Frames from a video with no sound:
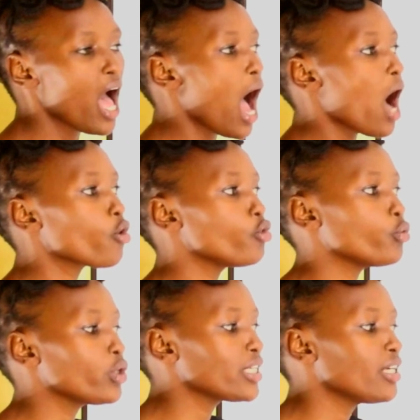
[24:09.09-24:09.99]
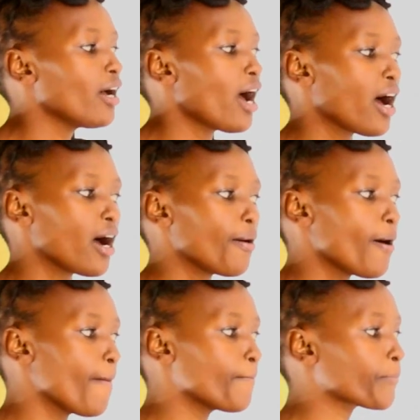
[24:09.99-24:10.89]
How do we
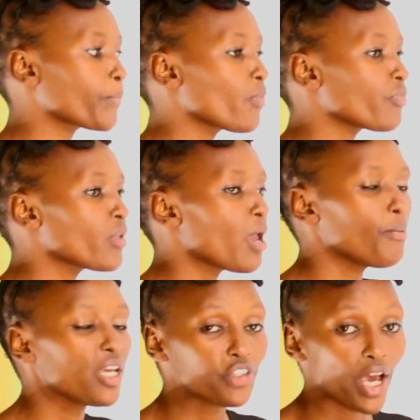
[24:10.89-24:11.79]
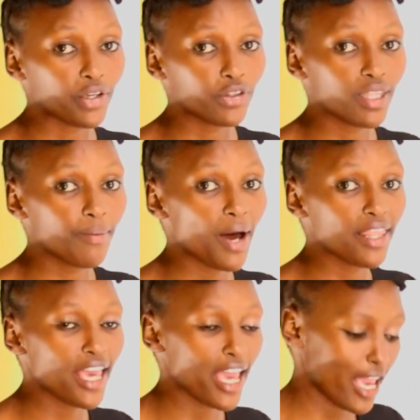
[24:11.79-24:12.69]
measure the
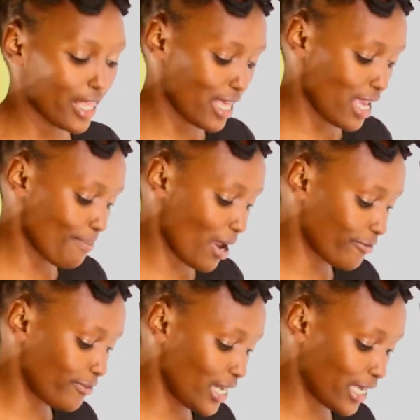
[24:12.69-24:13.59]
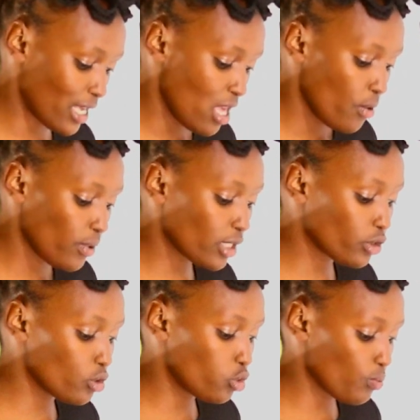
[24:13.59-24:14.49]
backfilling? We are
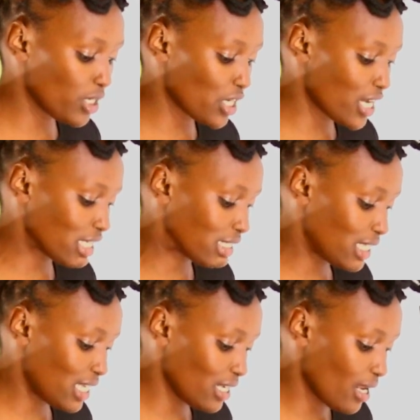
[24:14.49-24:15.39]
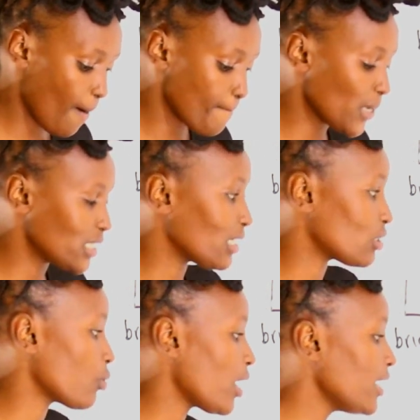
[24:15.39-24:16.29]
told to measure it in
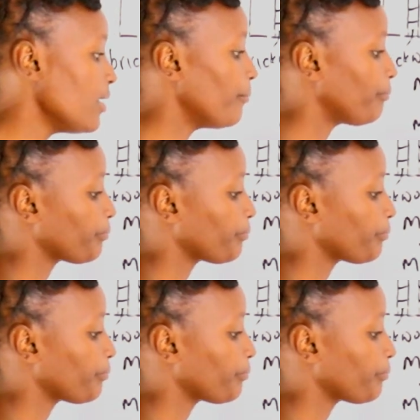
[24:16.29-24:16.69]
meters squared.